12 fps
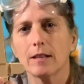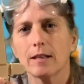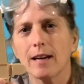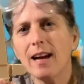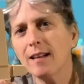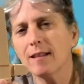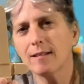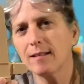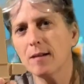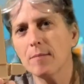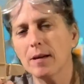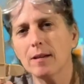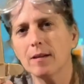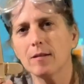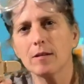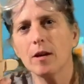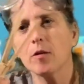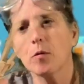Kind of the same idea as
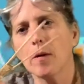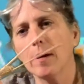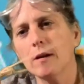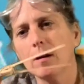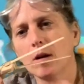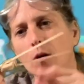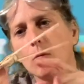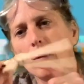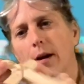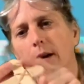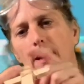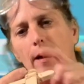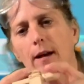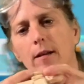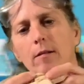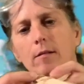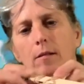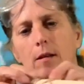the other one, where it
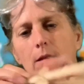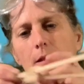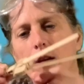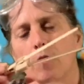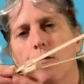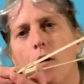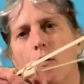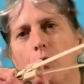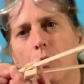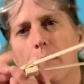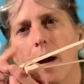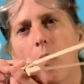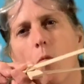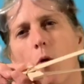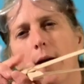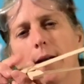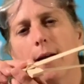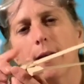has the fulcrum at
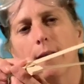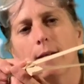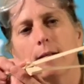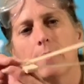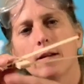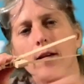one end